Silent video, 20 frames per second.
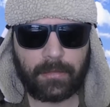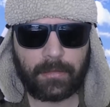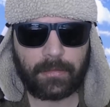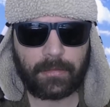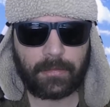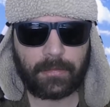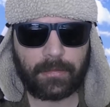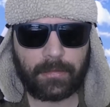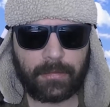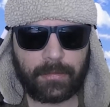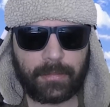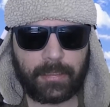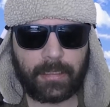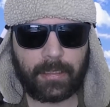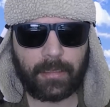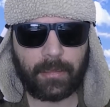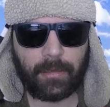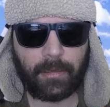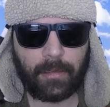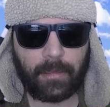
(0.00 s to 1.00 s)

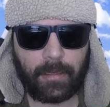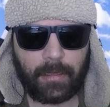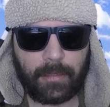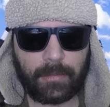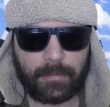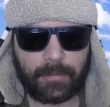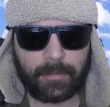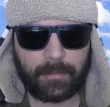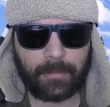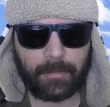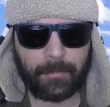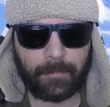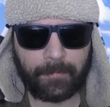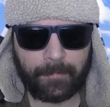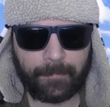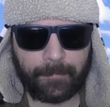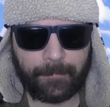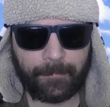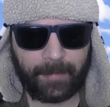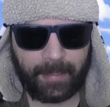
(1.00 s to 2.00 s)
singular article of
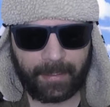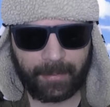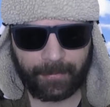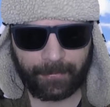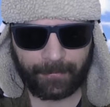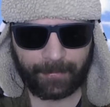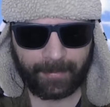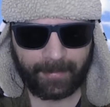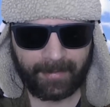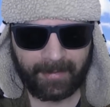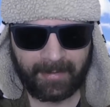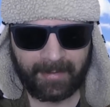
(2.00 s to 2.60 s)
faith.